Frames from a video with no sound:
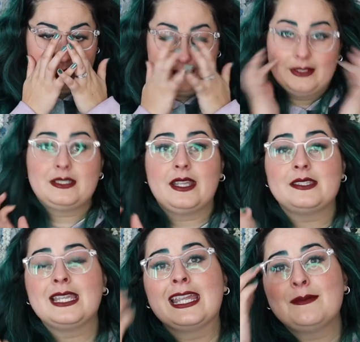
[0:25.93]
it's been,
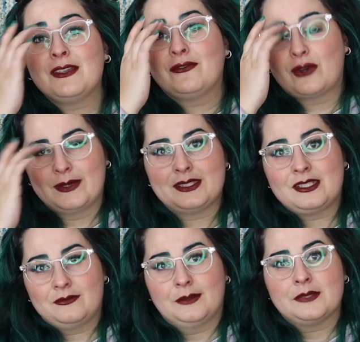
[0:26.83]
it's taken me four
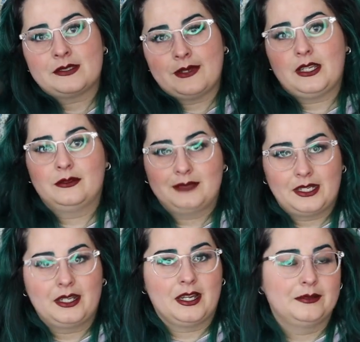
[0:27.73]
months to film this video.
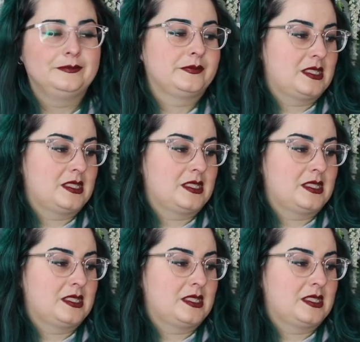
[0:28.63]
There you go.